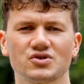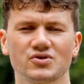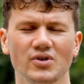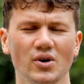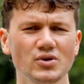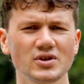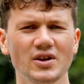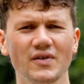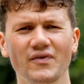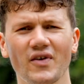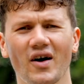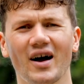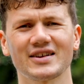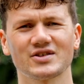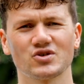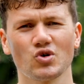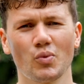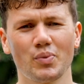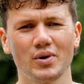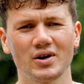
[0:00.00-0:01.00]
Drills are
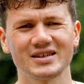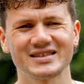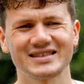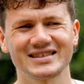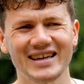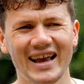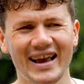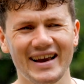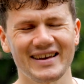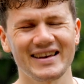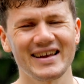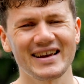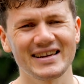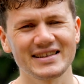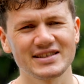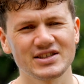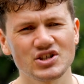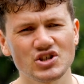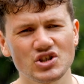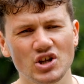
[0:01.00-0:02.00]
vital because technique
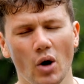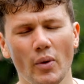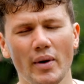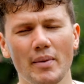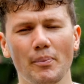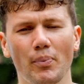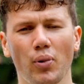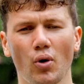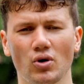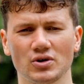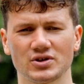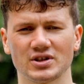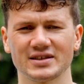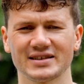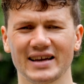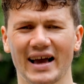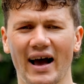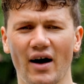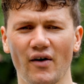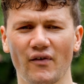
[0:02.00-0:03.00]
is so important
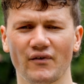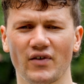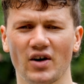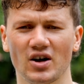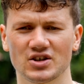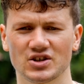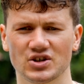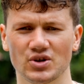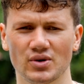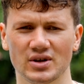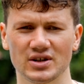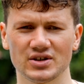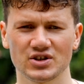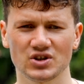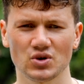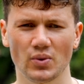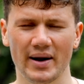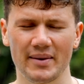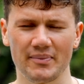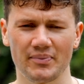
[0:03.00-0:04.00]
to how fast you can
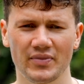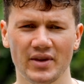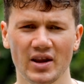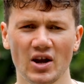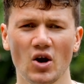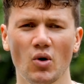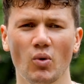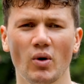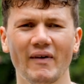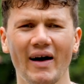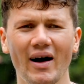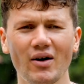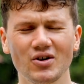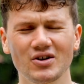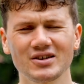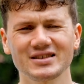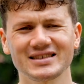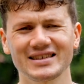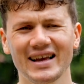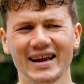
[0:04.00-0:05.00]
swim. Without
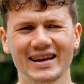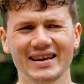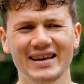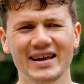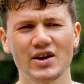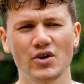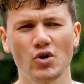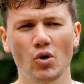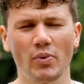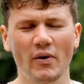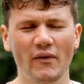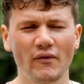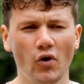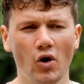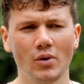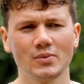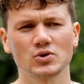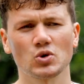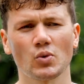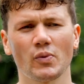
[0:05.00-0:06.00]
good technique, your
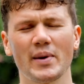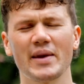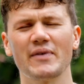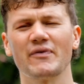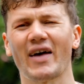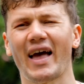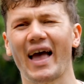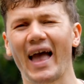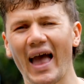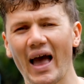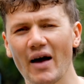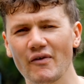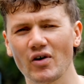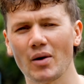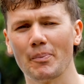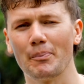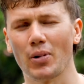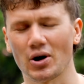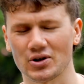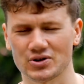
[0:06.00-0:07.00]
performance will be forever
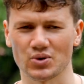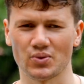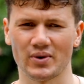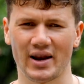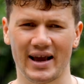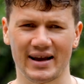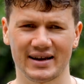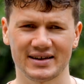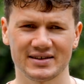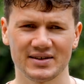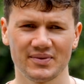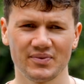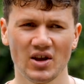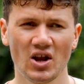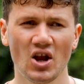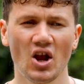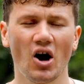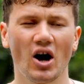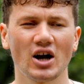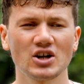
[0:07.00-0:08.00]
bottlenecked.
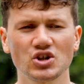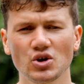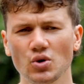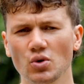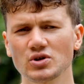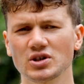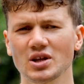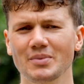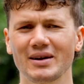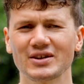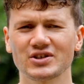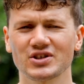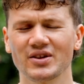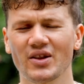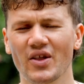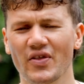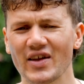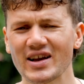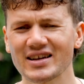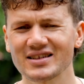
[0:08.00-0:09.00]
I should also mention
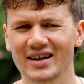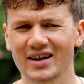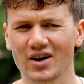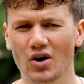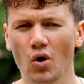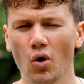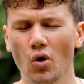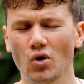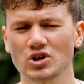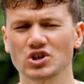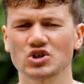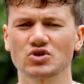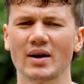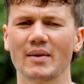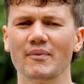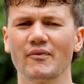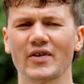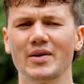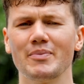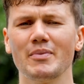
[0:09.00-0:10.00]
that things like core
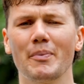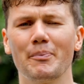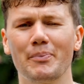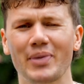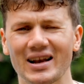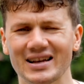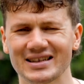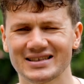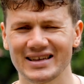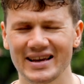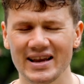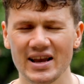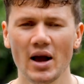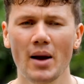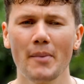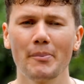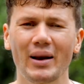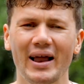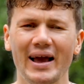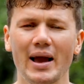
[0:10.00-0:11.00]
strength and mobility
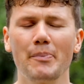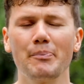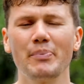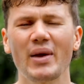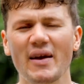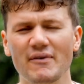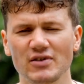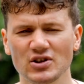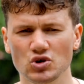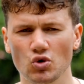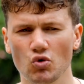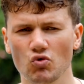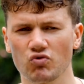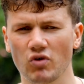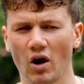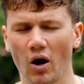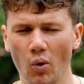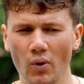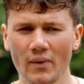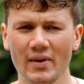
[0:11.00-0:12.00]
play a pivotal
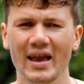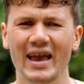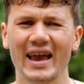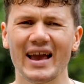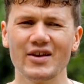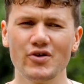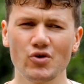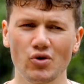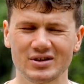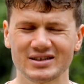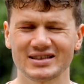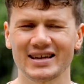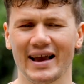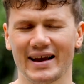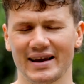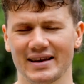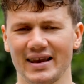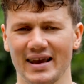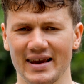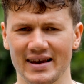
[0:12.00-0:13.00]
role in your
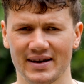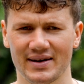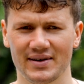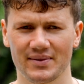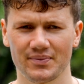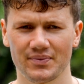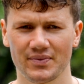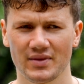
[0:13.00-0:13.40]
technique.